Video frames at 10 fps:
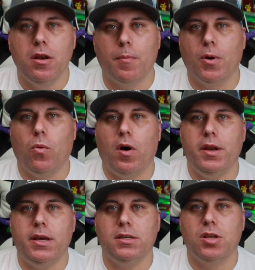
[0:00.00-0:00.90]
Number
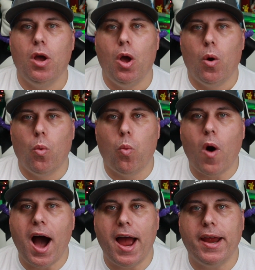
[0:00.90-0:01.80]
one is,
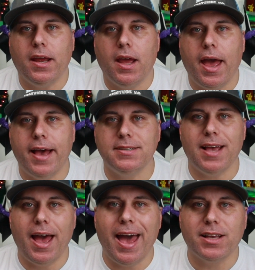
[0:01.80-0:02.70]
why
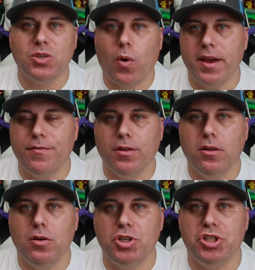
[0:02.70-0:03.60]
has XY
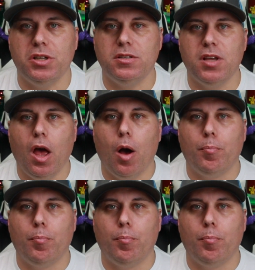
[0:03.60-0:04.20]
Evolutions